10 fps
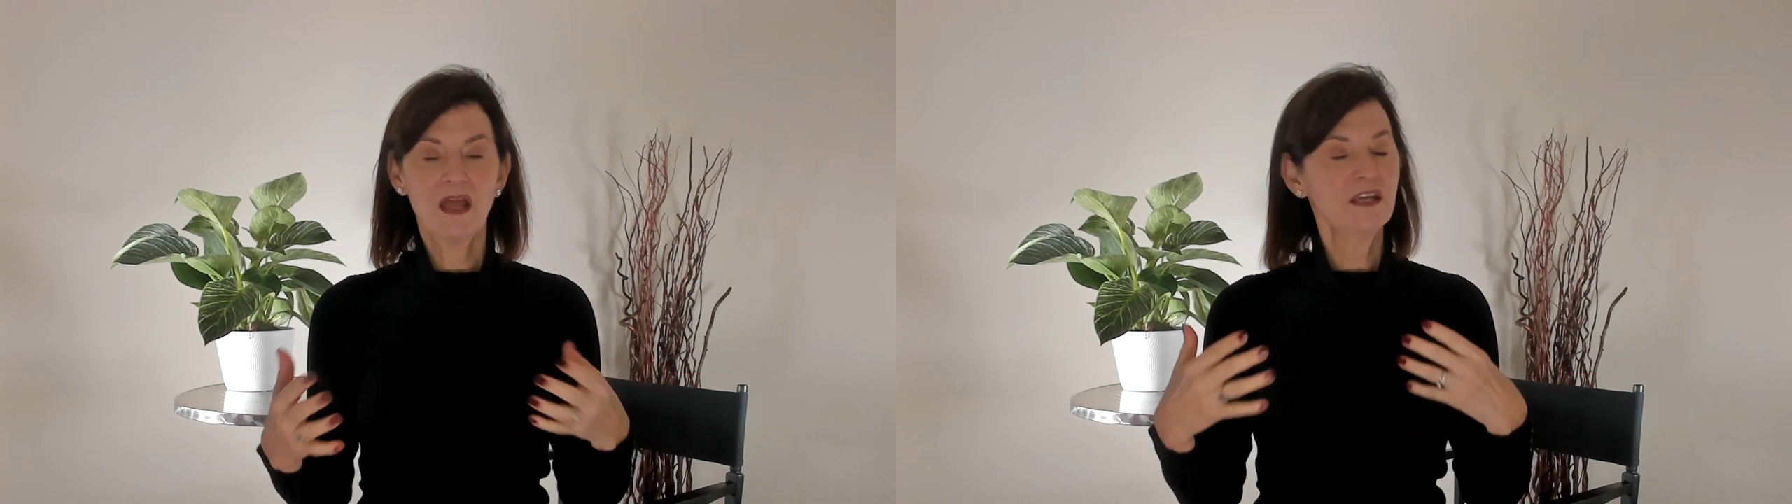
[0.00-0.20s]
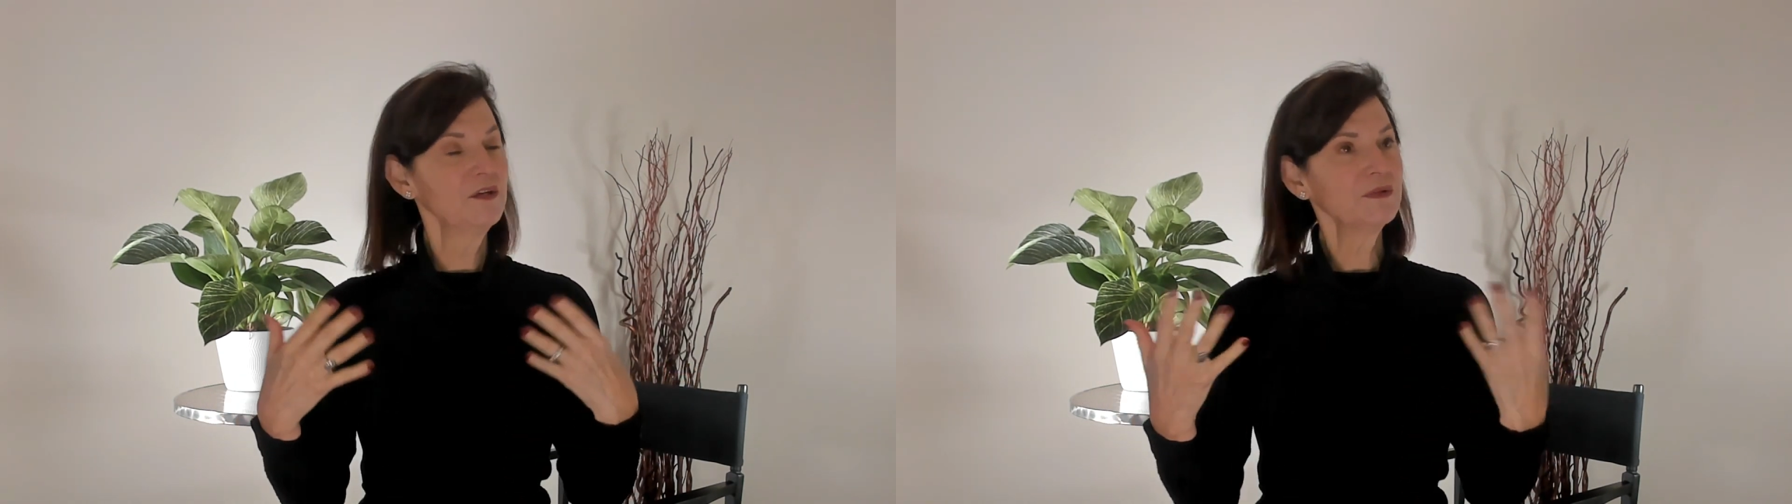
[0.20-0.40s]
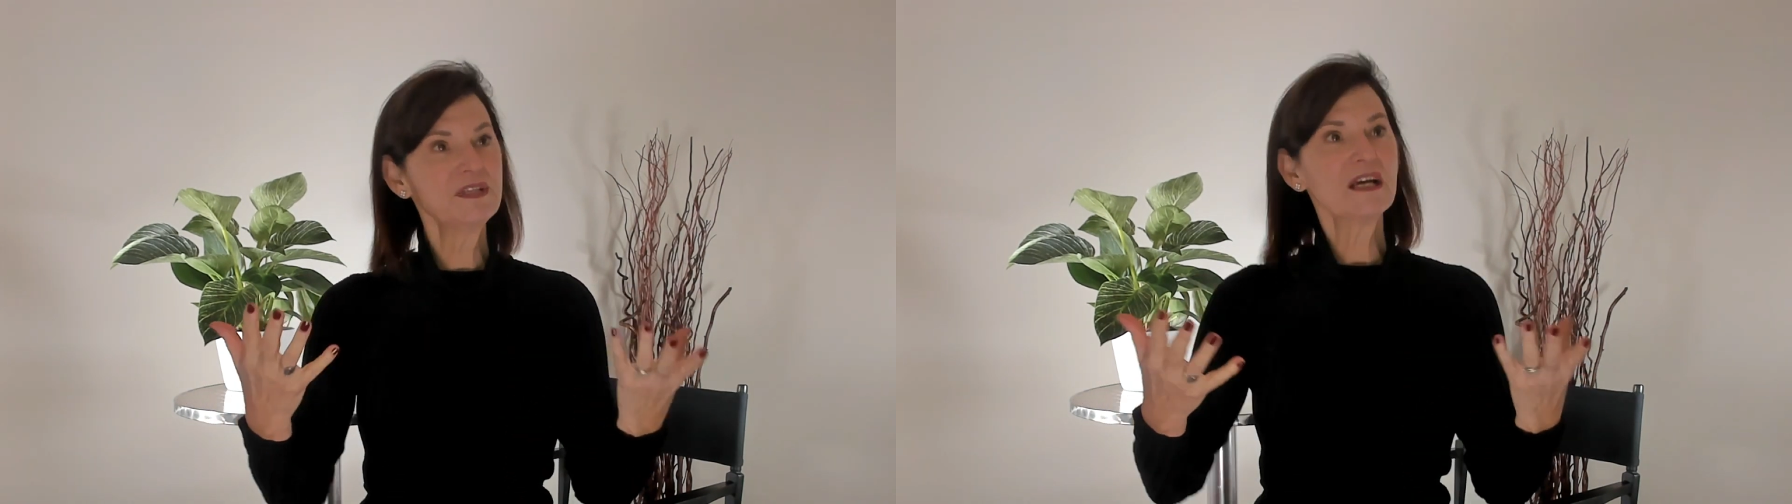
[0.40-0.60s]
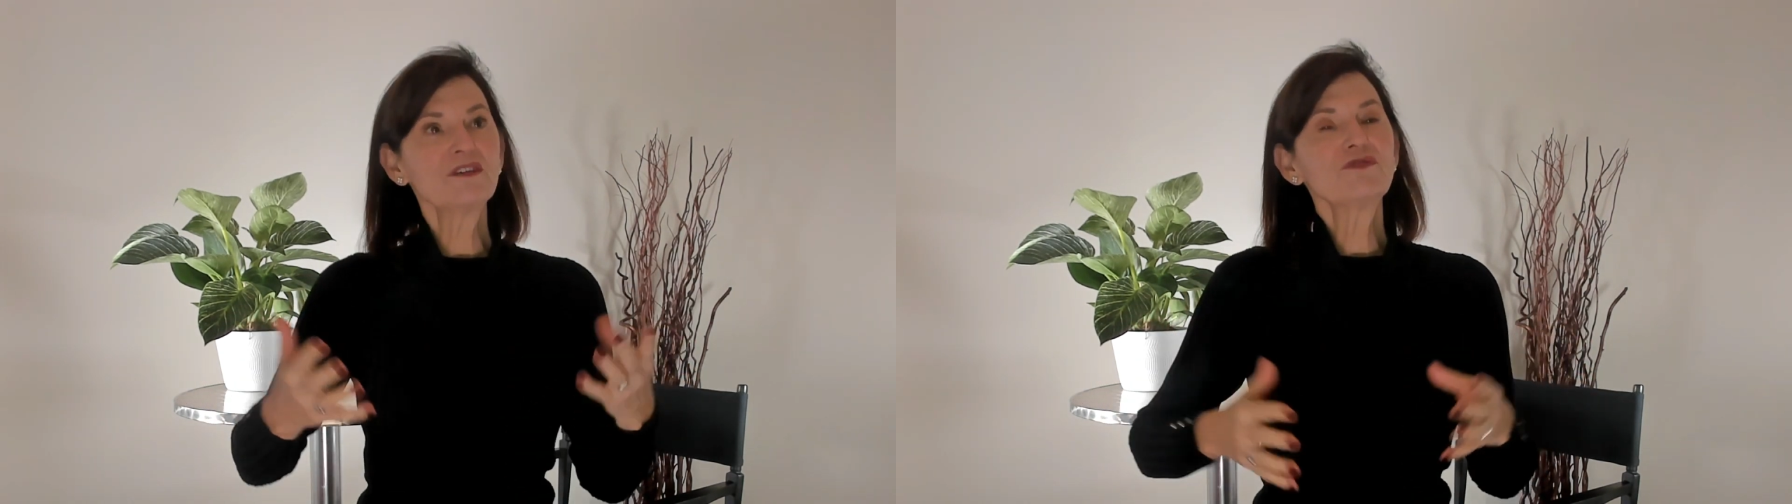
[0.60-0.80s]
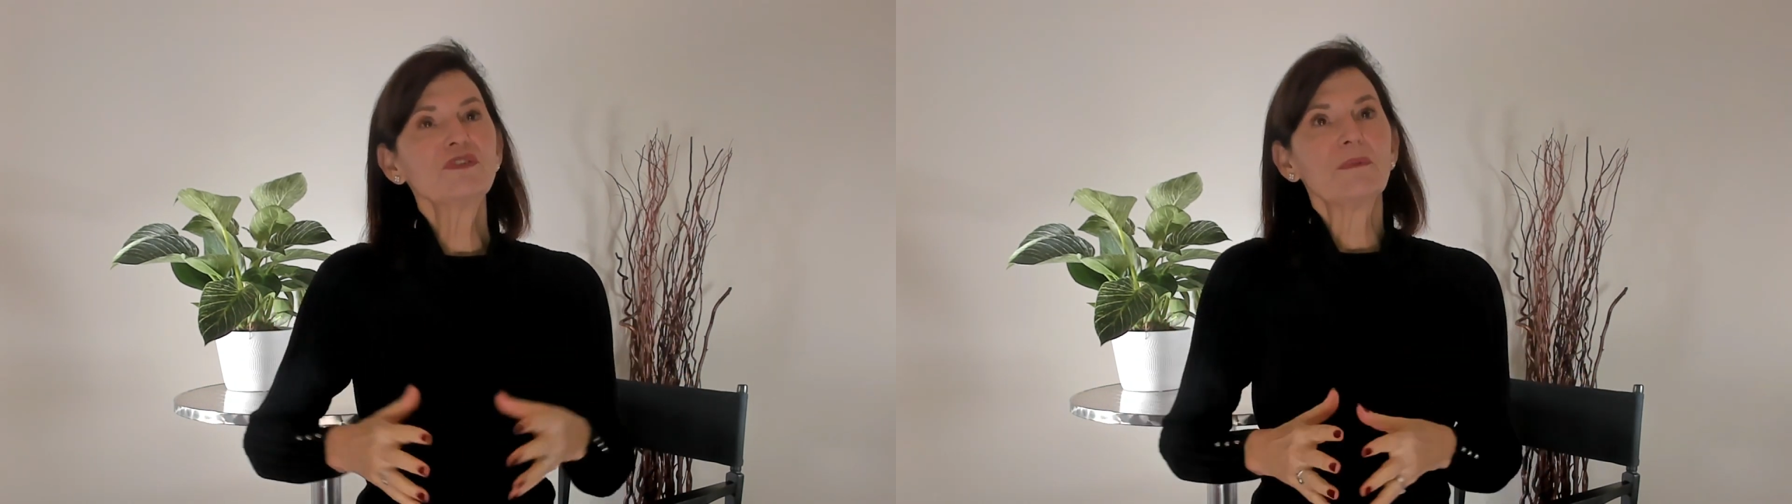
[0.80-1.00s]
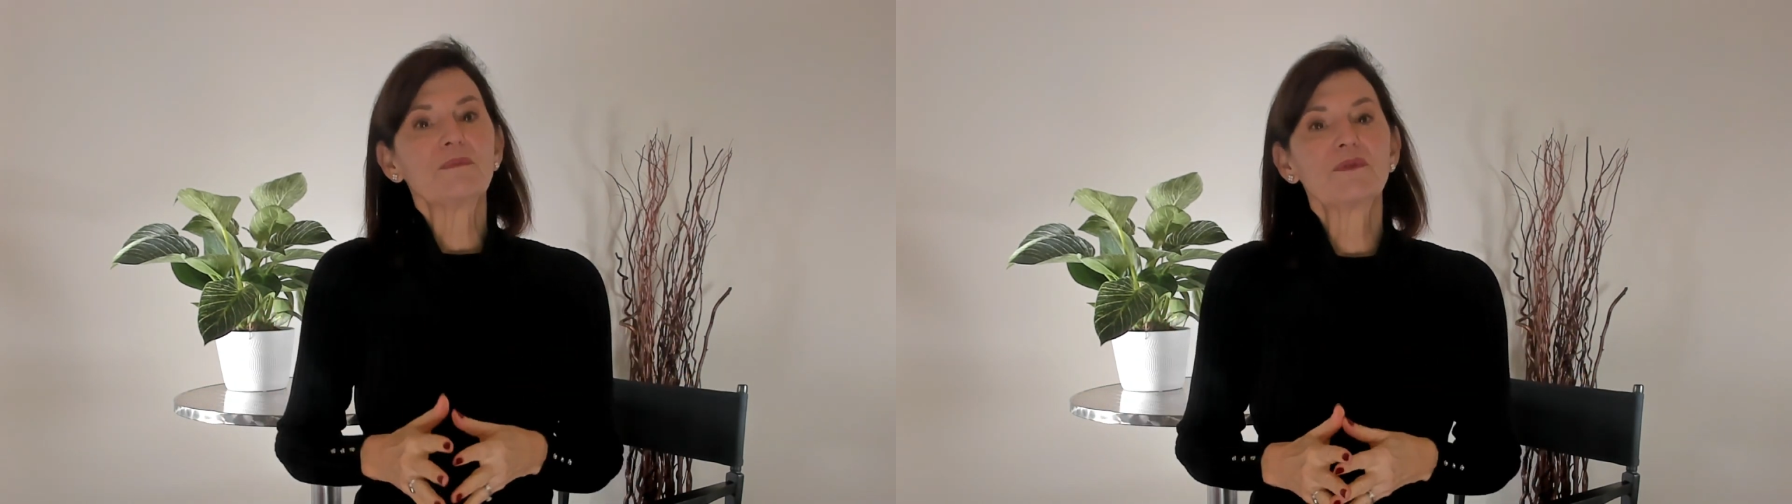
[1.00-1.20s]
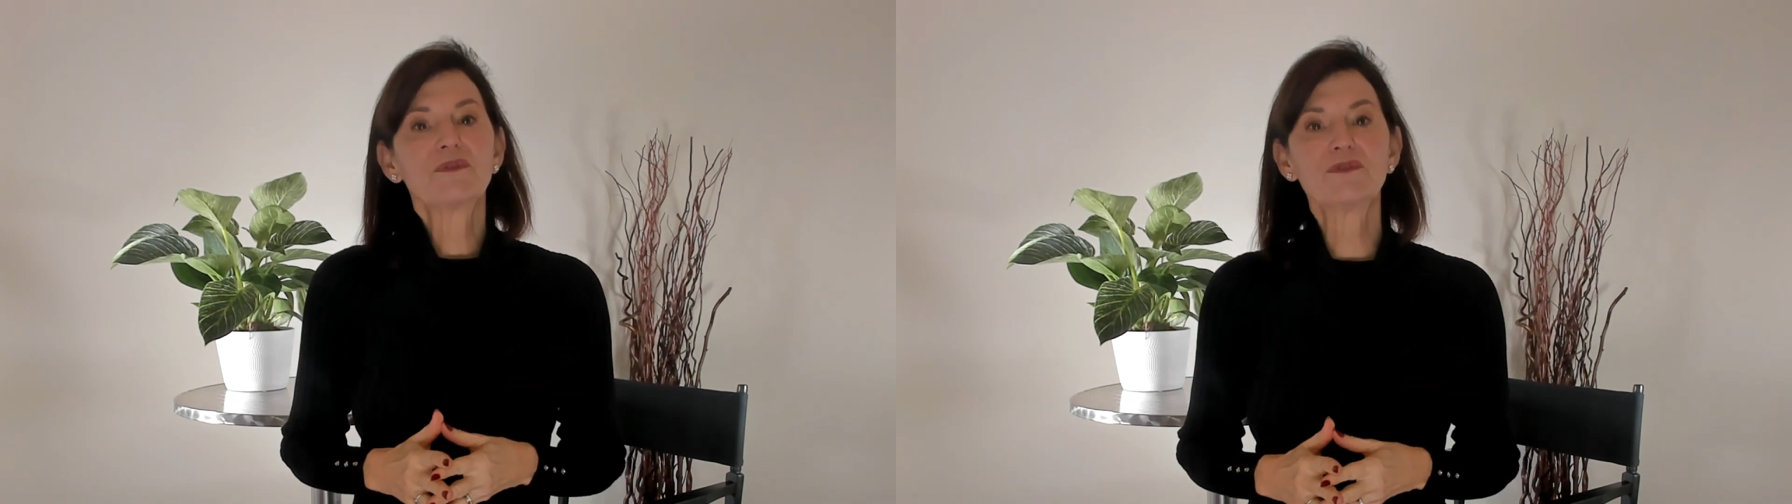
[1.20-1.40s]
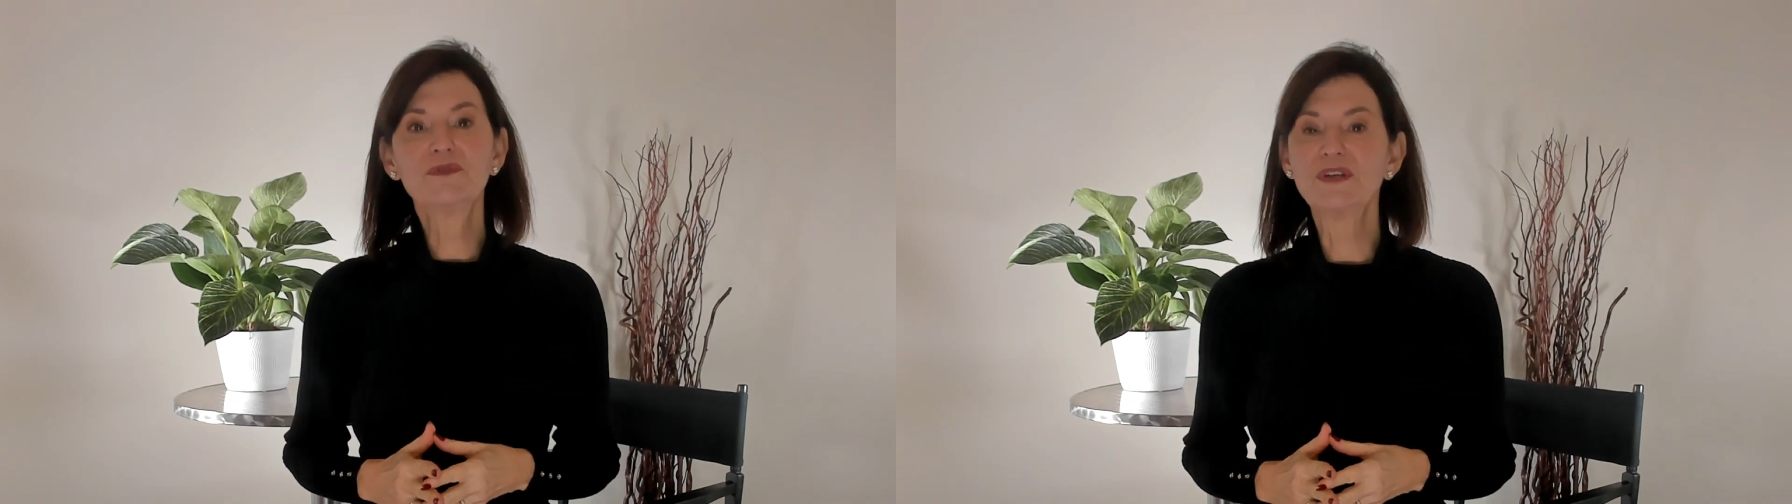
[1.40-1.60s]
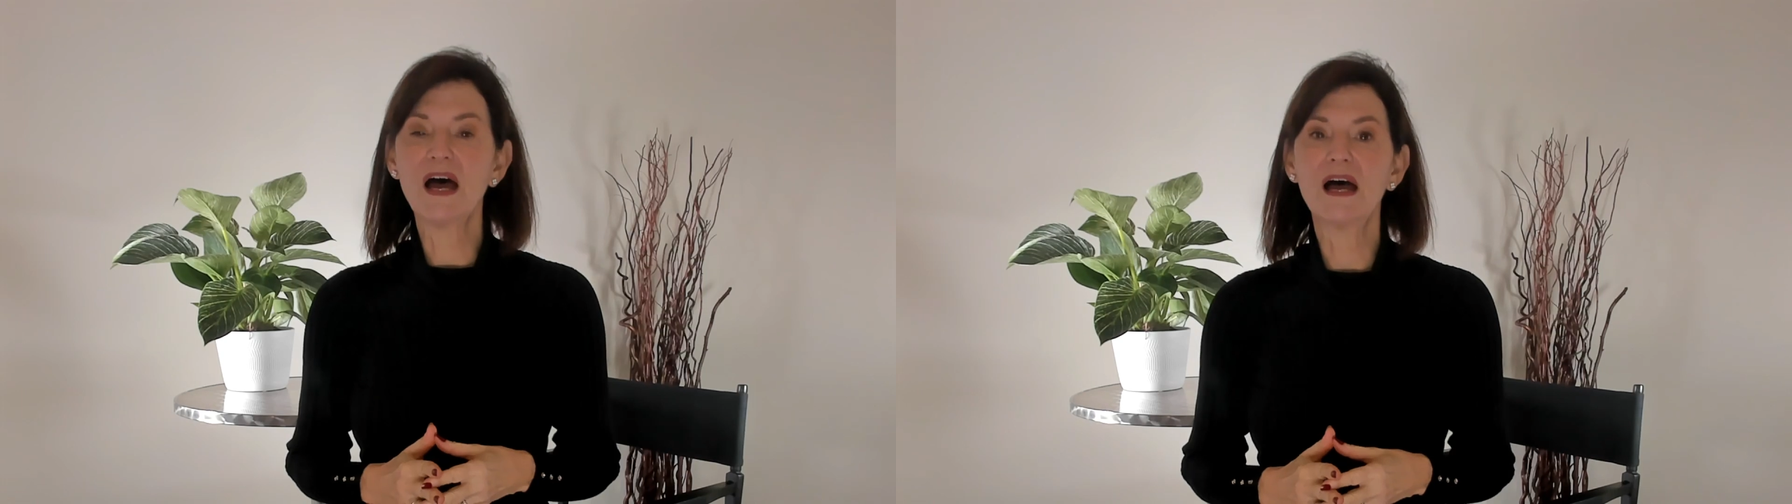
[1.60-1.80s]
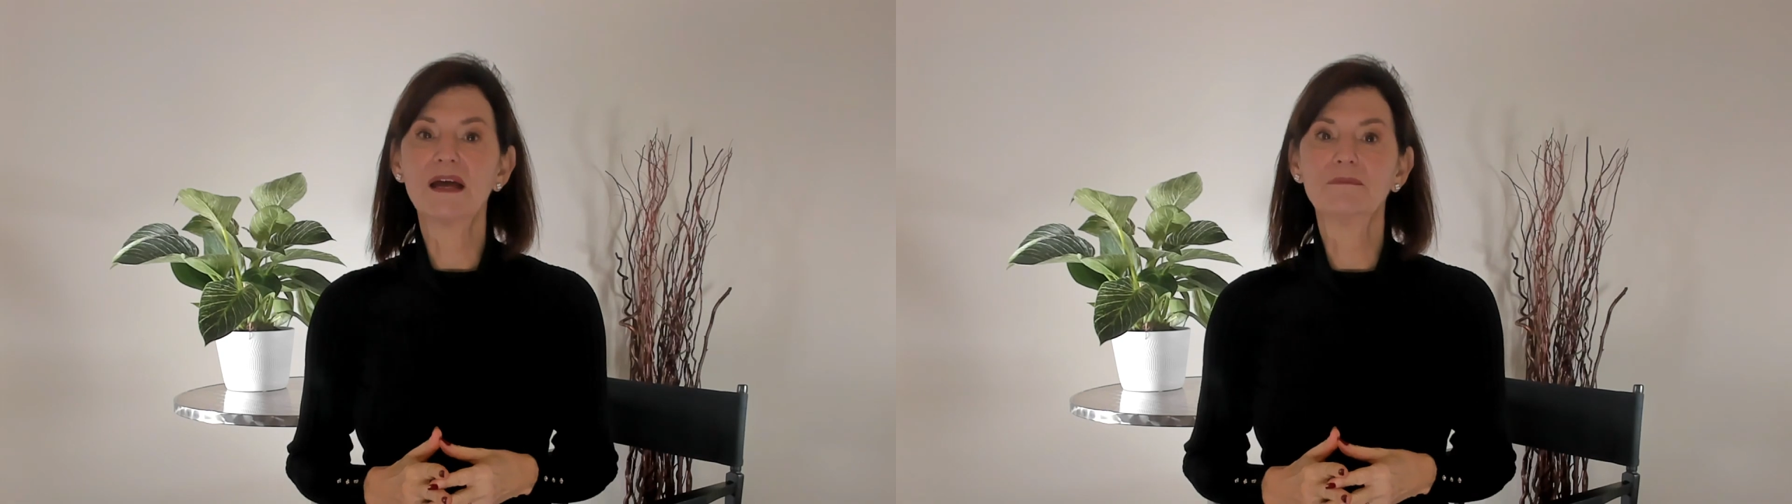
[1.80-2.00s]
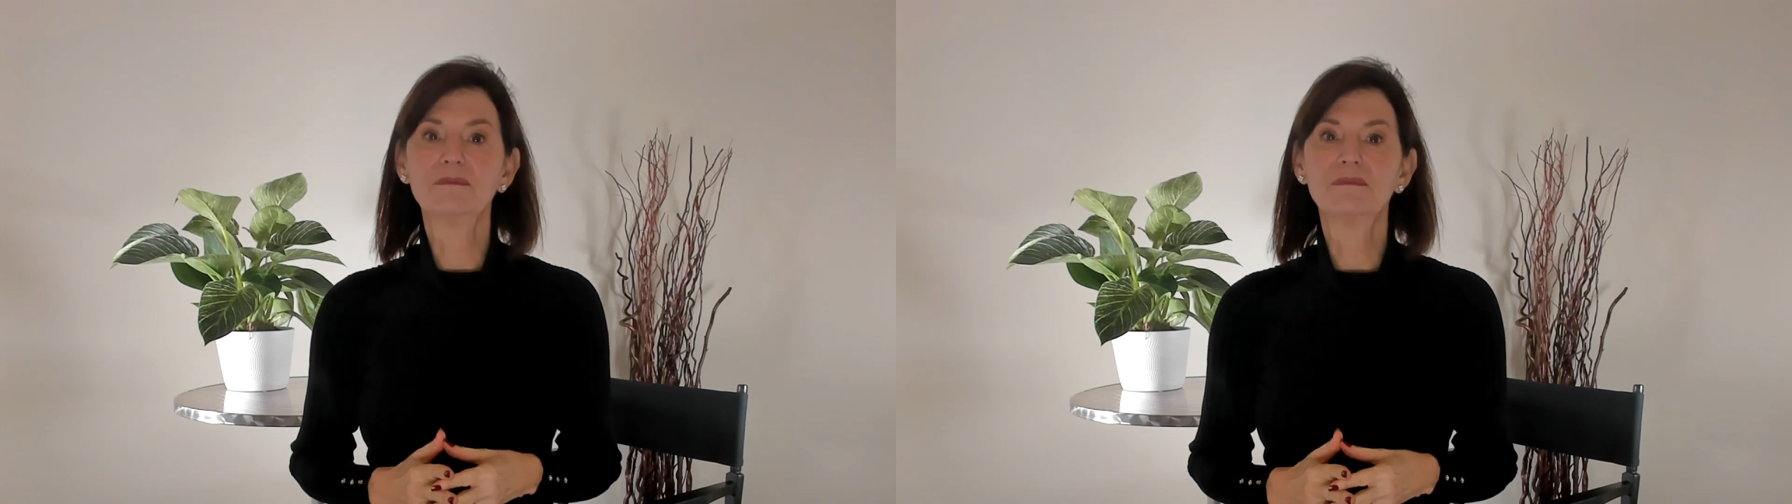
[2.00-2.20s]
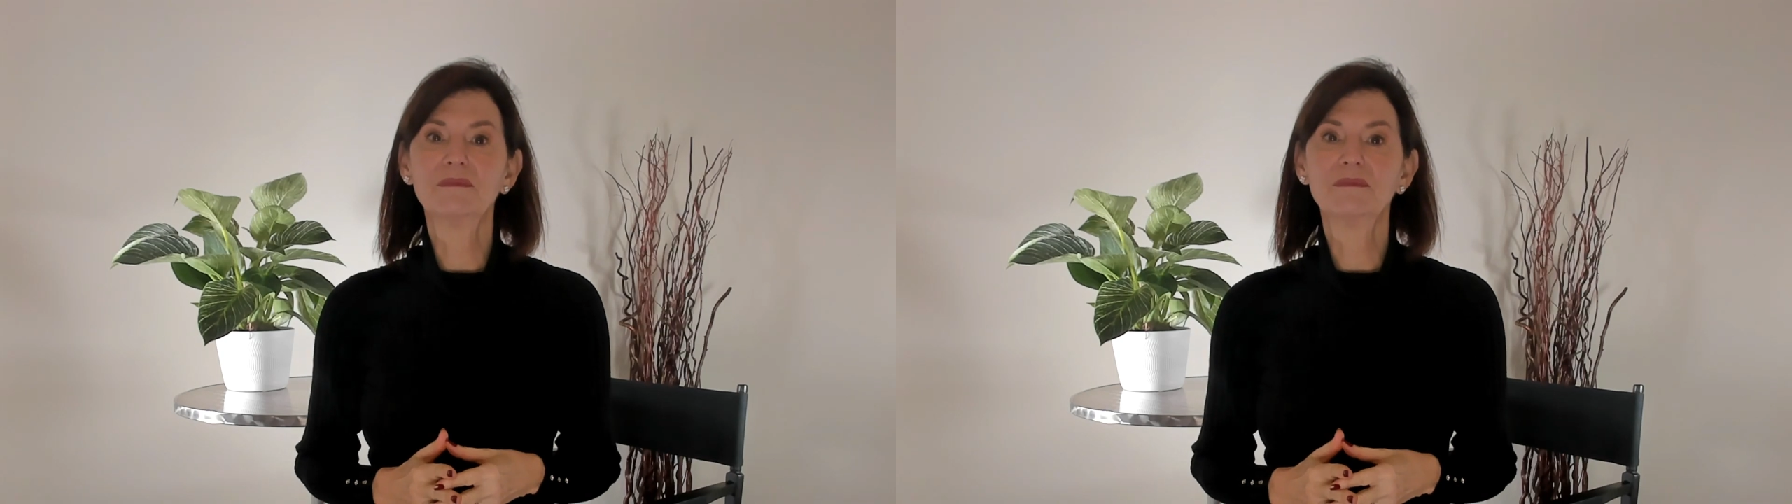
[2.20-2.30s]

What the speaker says: You'll take a trip through time